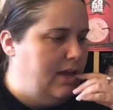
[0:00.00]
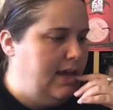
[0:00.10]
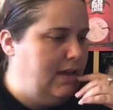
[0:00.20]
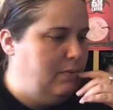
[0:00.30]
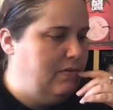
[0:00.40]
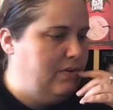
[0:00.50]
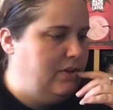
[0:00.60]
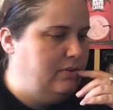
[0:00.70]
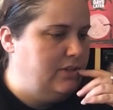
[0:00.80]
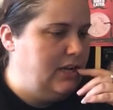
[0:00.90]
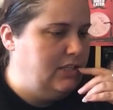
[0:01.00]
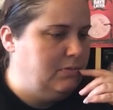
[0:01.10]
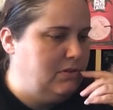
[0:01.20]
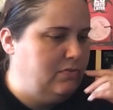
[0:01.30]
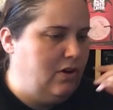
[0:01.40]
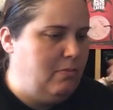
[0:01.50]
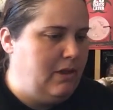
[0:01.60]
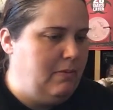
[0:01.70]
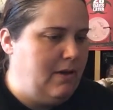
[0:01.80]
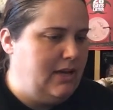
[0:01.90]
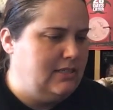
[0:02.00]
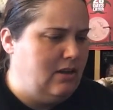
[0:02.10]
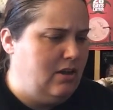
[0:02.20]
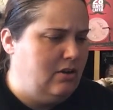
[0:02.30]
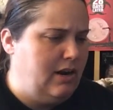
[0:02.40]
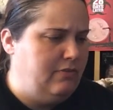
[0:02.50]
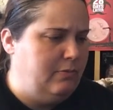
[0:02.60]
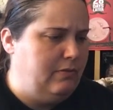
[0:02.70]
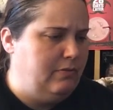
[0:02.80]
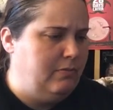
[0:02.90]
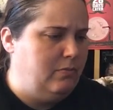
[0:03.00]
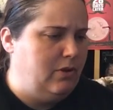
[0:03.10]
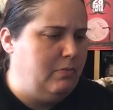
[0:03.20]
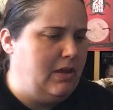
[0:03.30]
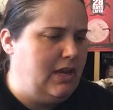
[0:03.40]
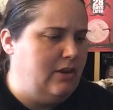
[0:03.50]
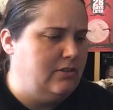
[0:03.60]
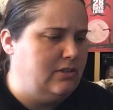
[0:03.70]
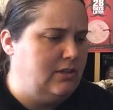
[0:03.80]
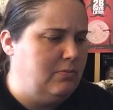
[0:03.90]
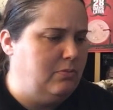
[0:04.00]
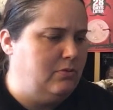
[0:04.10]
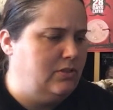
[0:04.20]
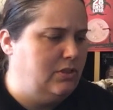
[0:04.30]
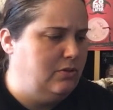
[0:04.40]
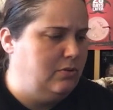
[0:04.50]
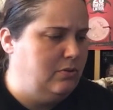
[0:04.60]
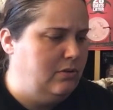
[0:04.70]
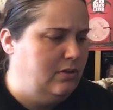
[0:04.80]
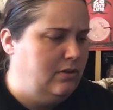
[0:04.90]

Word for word: And we have a huge announcements for our May box. The autograph will be from one of the main characters in Deadpool 2.